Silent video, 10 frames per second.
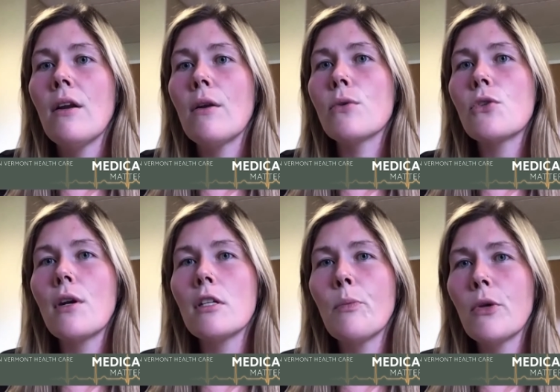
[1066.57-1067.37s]
and you know
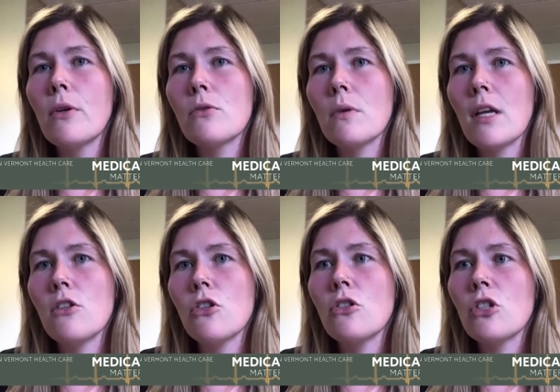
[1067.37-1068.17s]
starting to build those
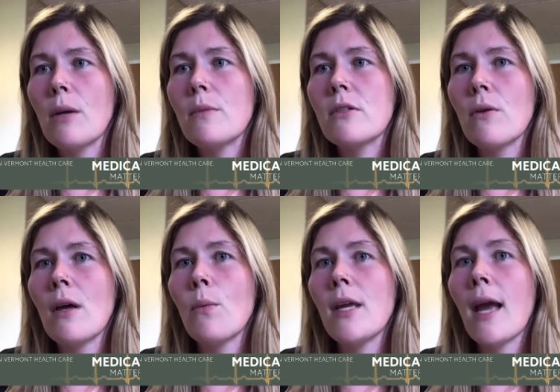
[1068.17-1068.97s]
relationships so
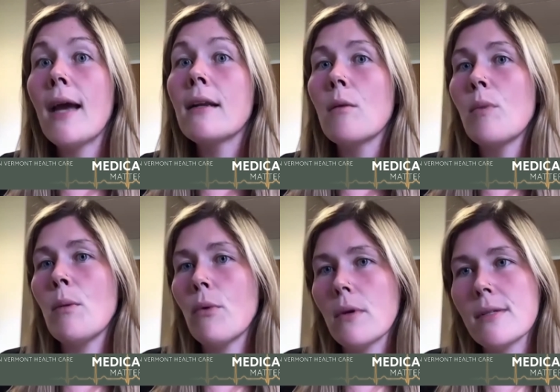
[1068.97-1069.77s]
that we can get
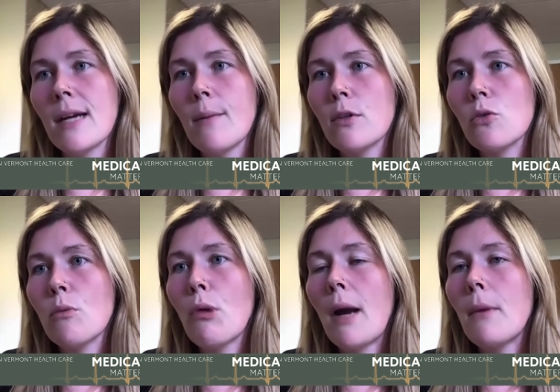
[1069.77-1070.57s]
people established
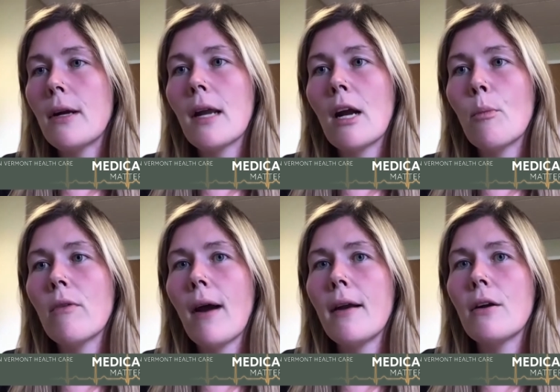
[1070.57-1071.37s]
with primary care
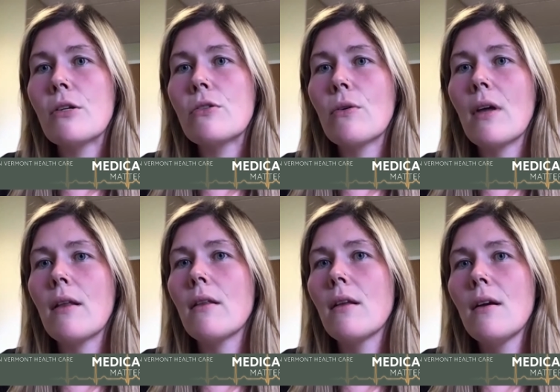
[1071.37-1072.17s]
providers so
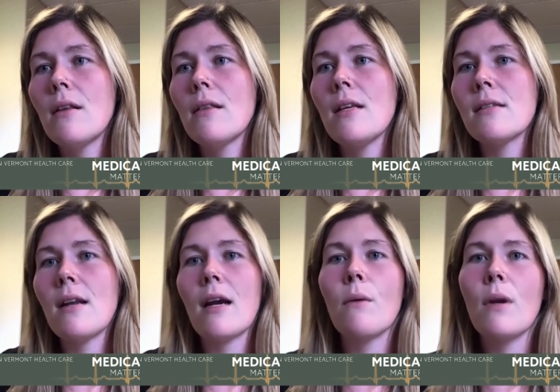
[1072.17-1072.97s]
that these
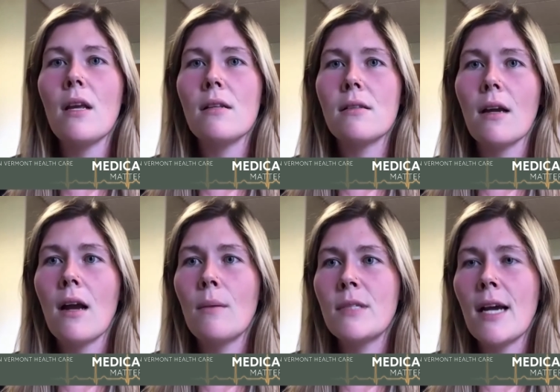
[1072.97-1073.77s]
inequities
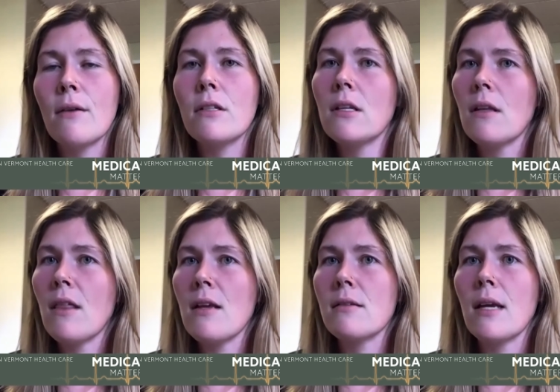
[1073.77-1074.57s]
that come down to
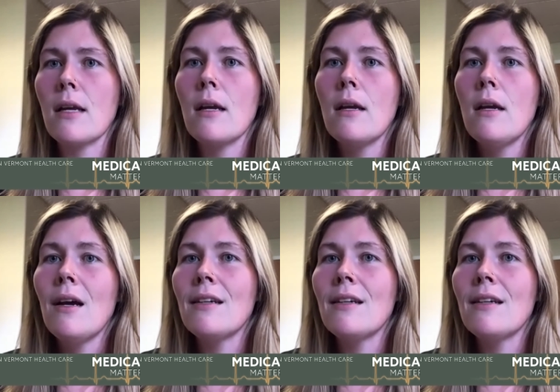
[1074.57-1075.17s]
things like